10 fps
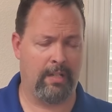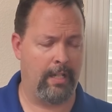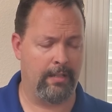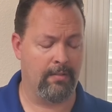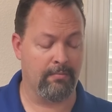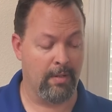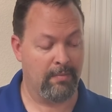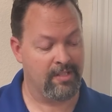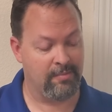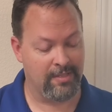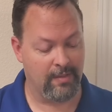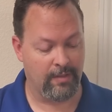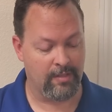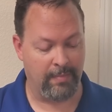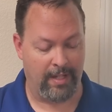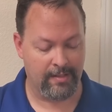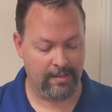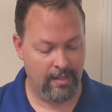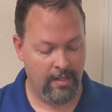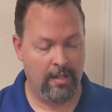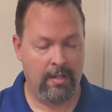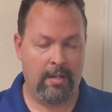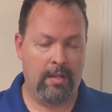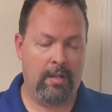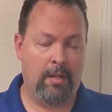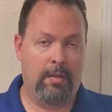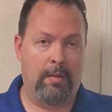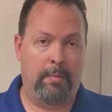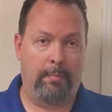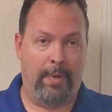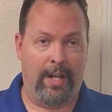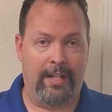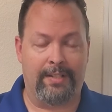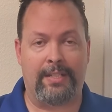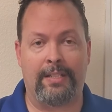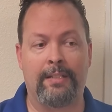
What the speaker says: I don't remember specific specs, but